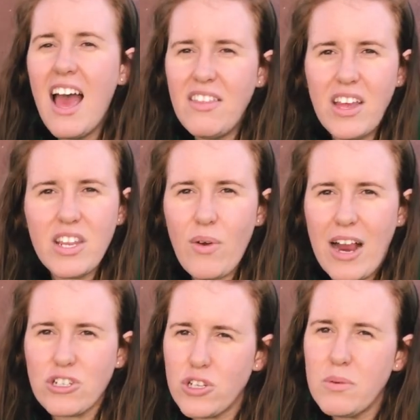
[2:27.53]
then you
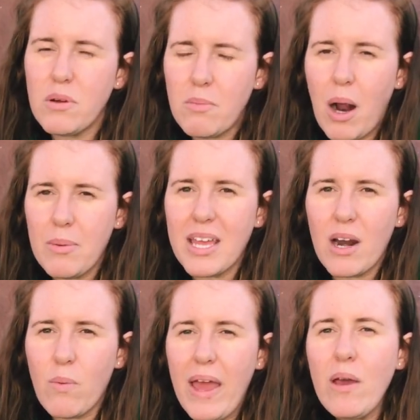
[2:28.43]
actually could probably get
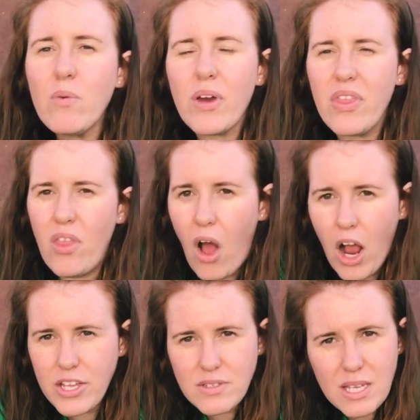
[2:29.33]
away with
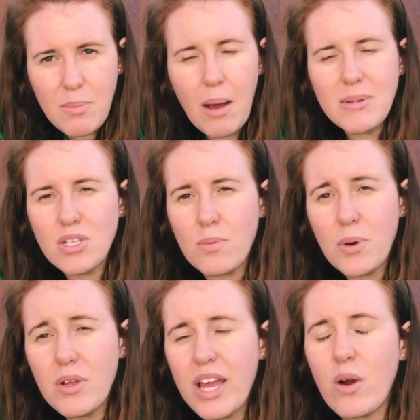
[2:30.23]
not using pumice or
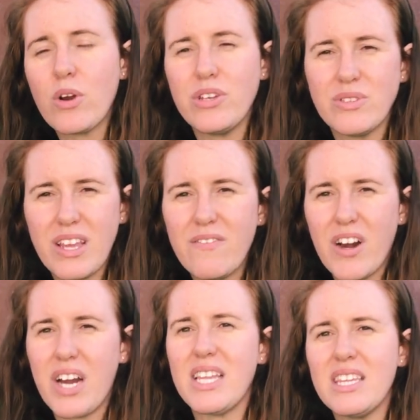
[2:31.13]
perlite or using
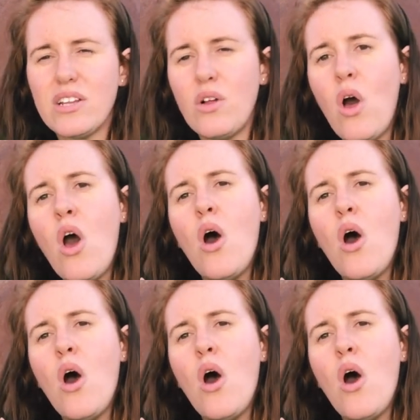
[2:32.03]
very little